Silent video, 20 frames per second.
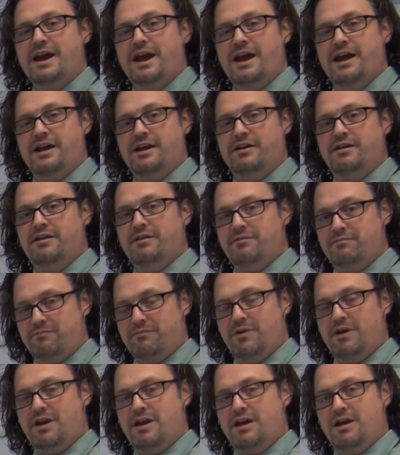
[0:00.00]
and
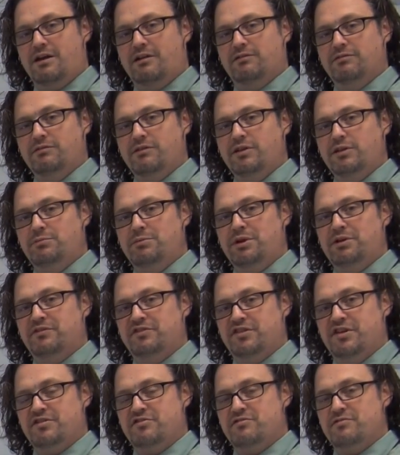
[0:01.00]
a little bit of
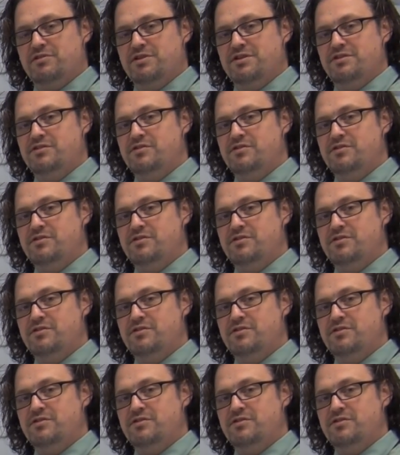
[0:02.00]
sensory